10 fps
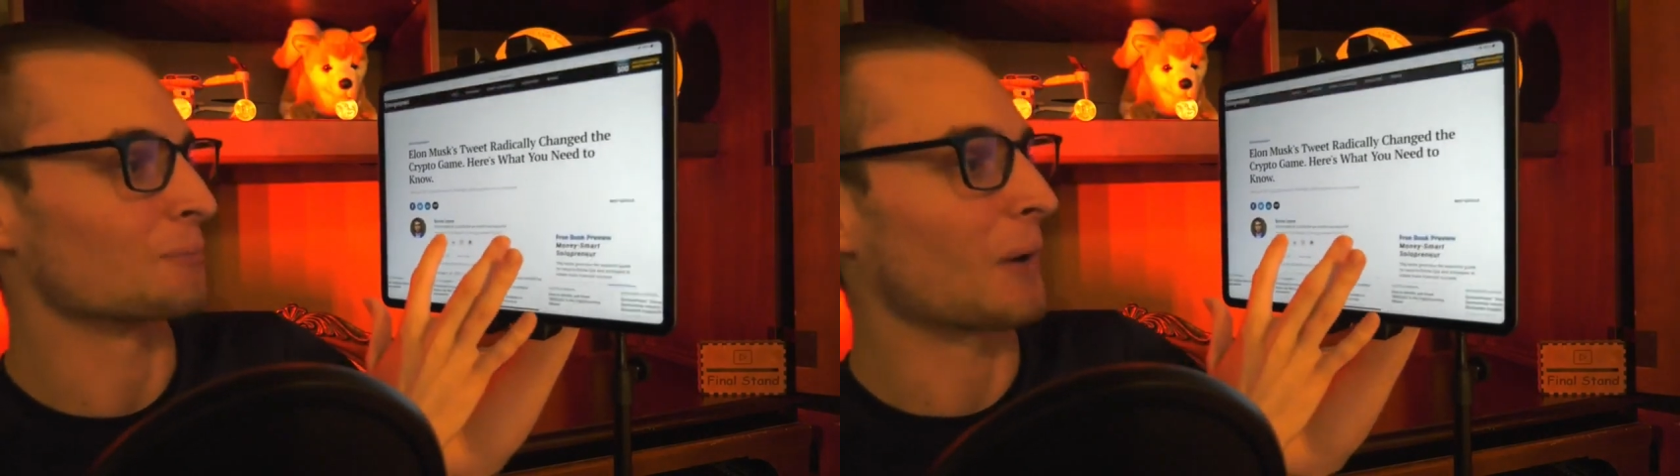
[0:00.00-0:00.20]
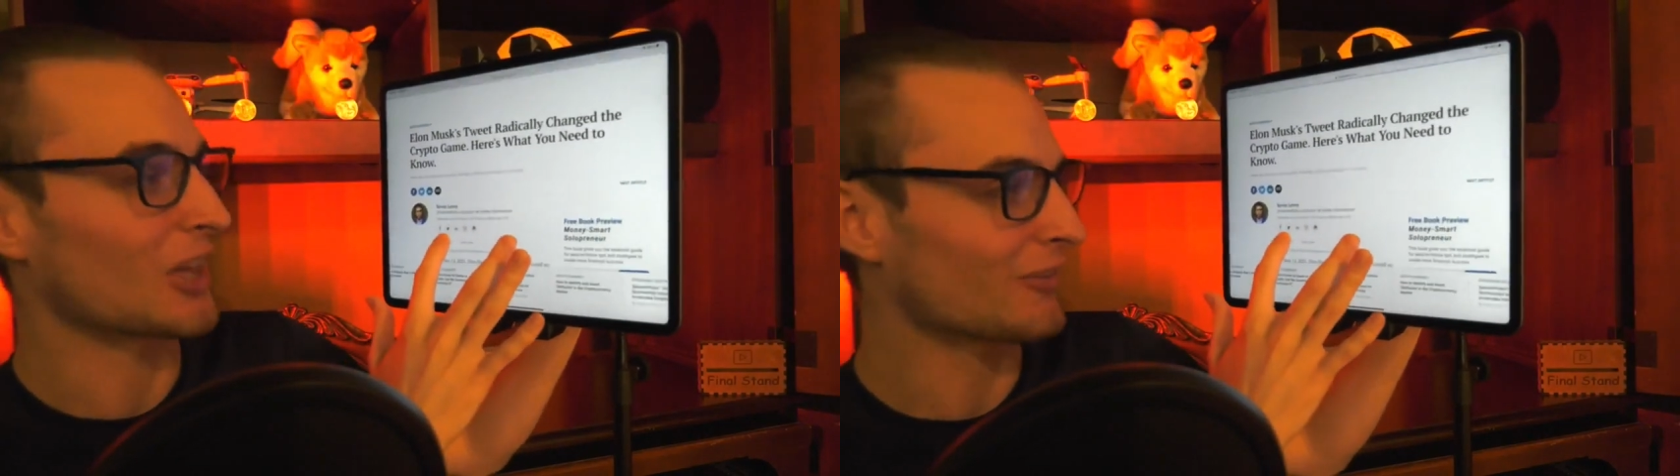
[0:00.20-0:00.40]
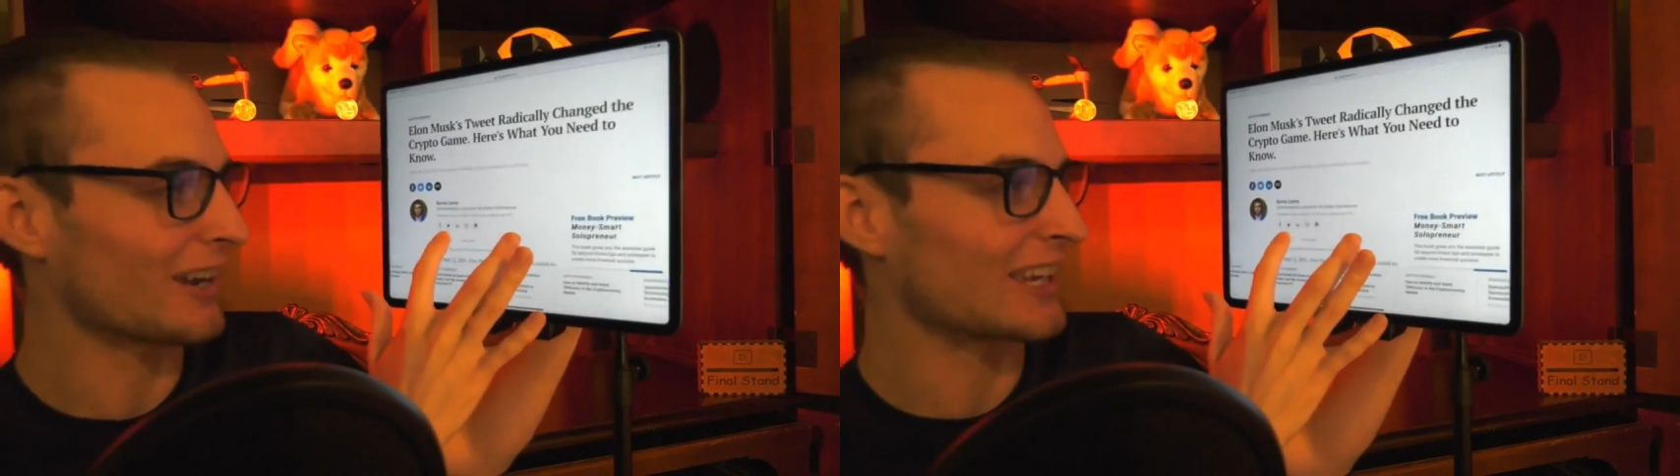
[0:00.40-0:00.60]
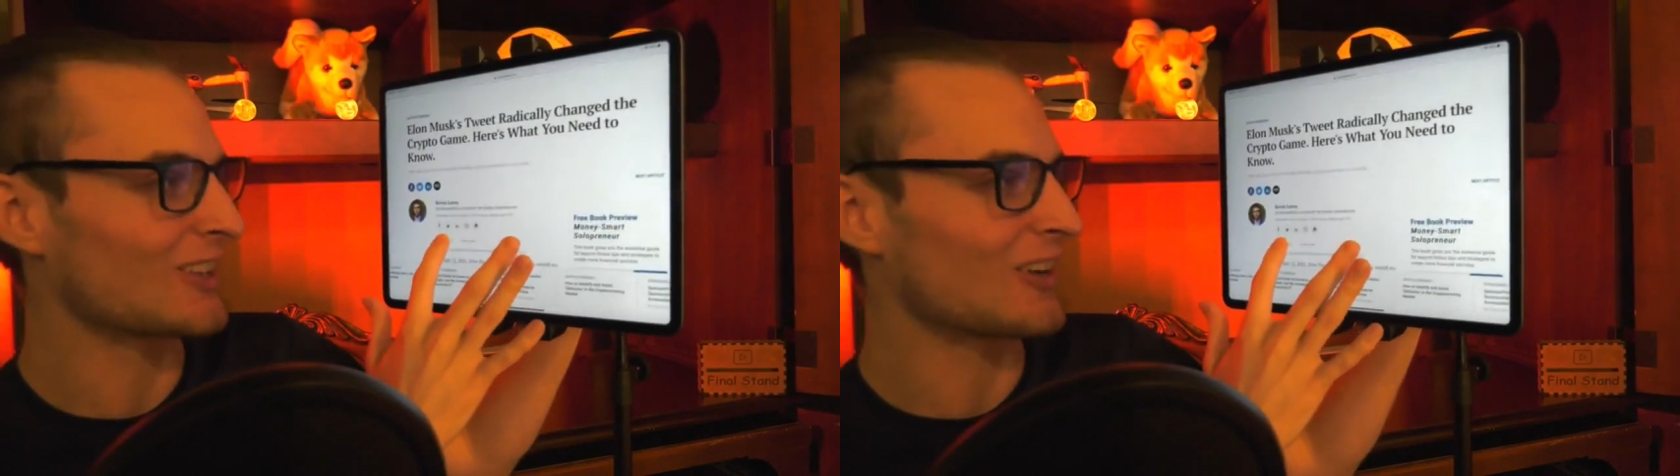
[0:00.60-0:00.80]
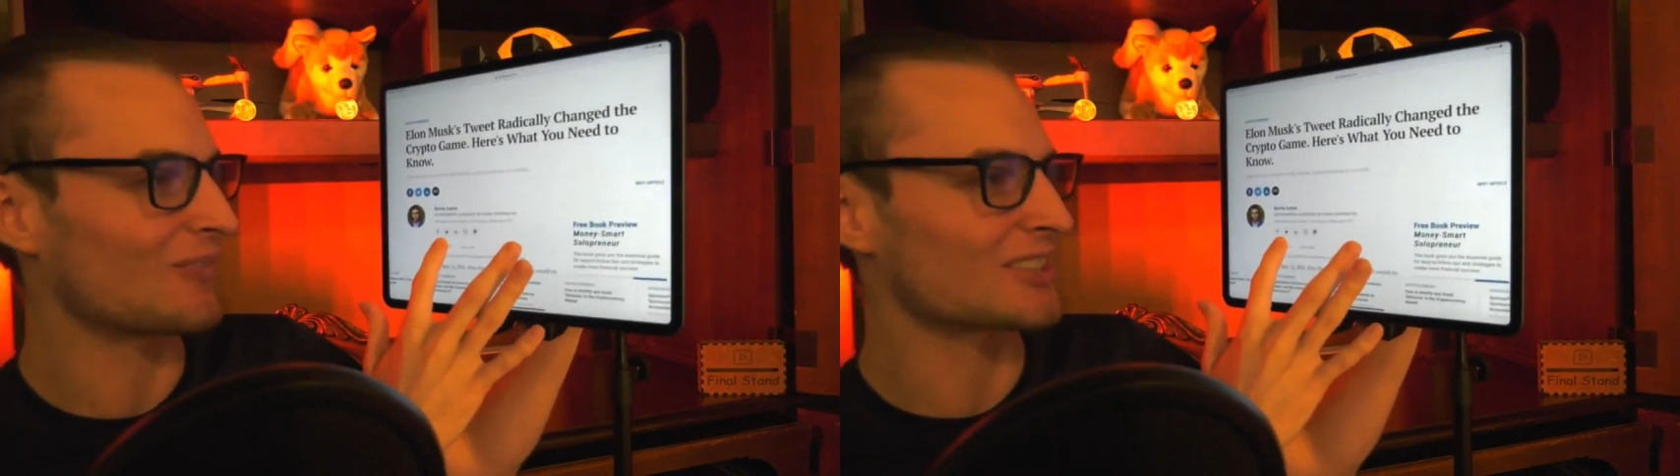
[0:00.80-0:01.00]
By the way,
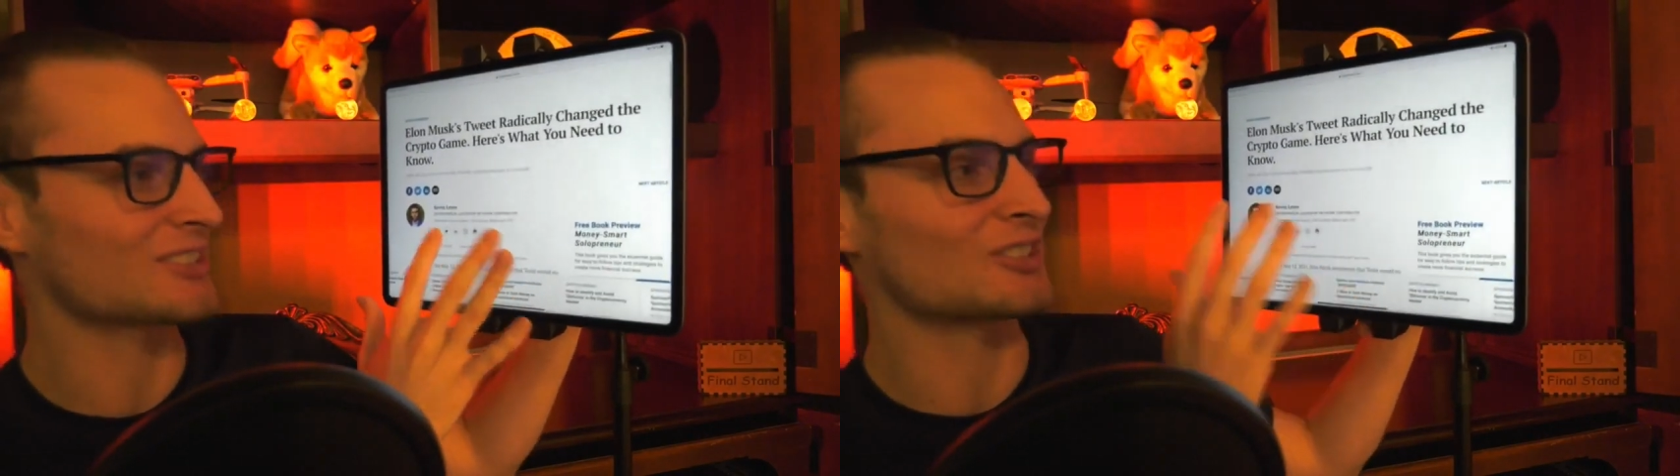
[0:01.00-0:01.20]
Elon Musk's